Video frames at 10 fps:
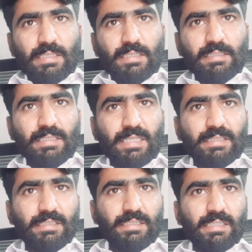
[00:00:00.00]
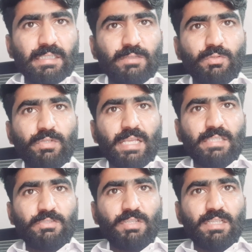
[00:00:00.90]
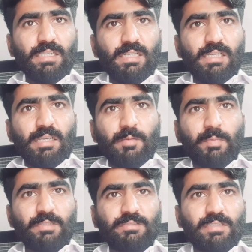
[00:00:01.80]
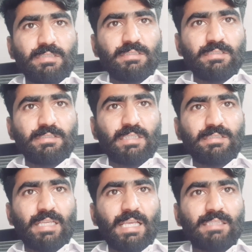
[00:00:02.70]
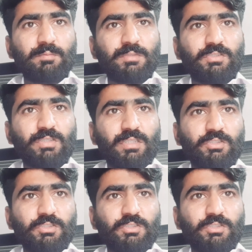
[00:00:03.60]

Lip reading: related to natural person such as Mr.